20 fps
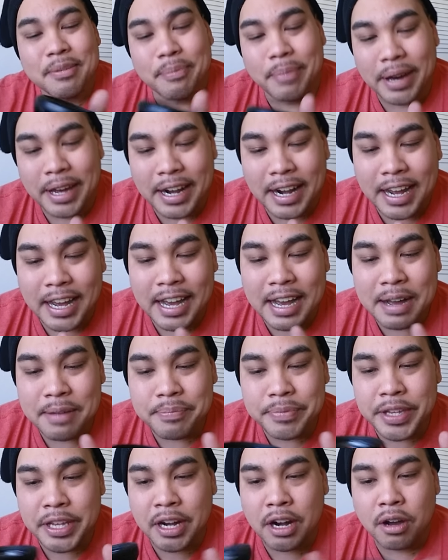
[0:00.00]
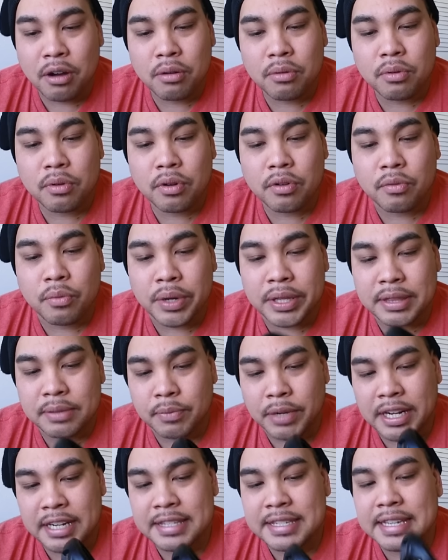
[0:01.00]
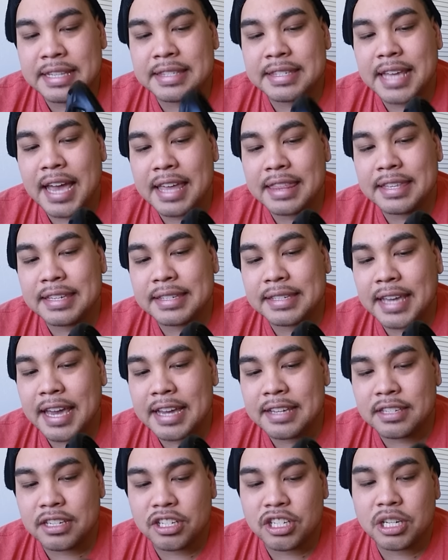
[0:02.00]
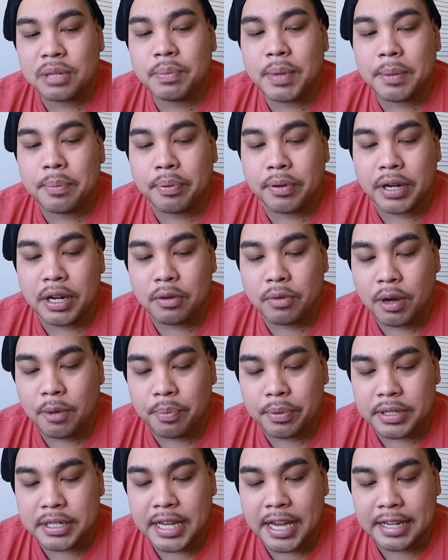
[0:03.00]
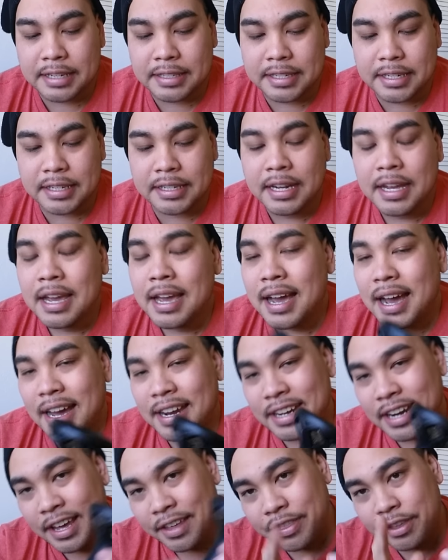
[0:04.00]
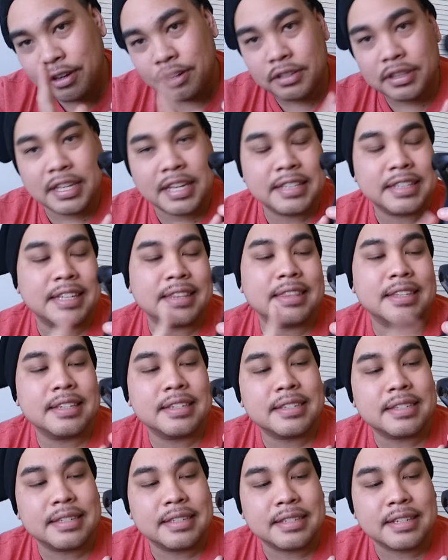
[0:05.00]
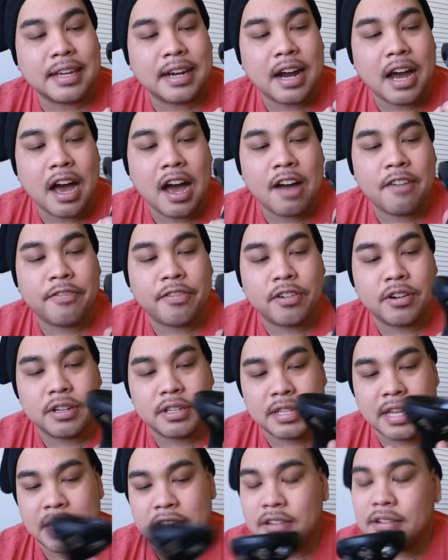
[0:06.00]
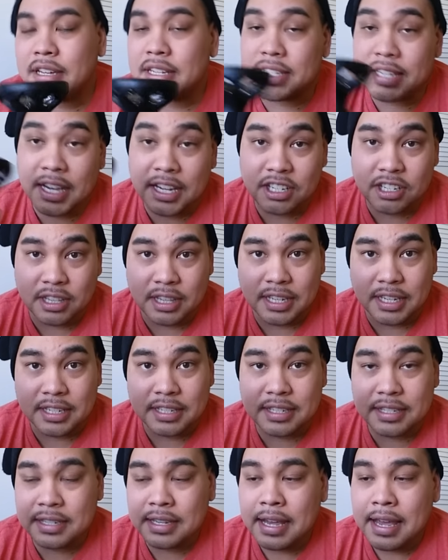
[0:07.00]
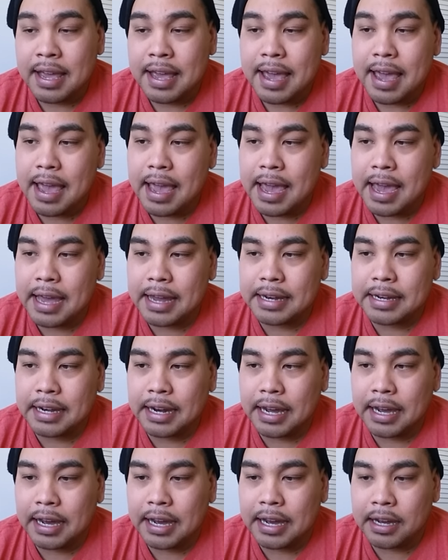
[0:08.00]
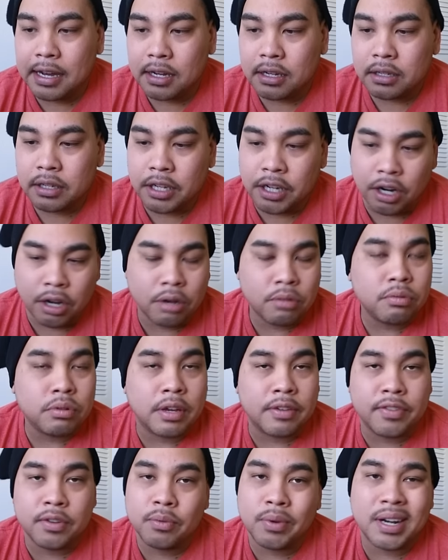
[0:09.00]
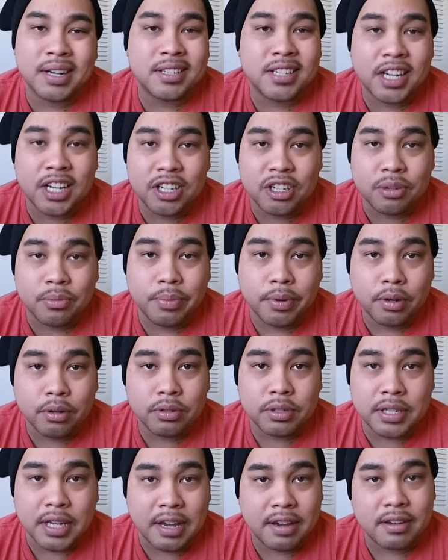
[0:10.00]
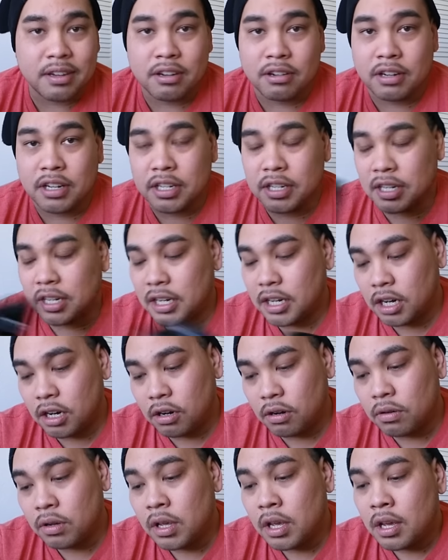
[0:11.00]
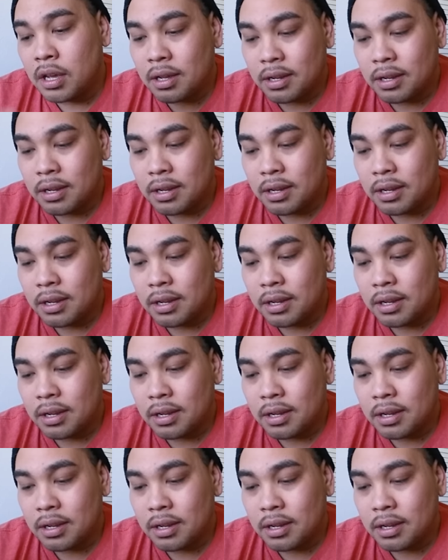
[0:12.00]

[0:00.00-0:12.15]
But you know, when it's inside this case, it should be pretty well protected. Another thing that this is gonna offer is that you could touch this, and you know, if you want to change your bowls out, you're good to go.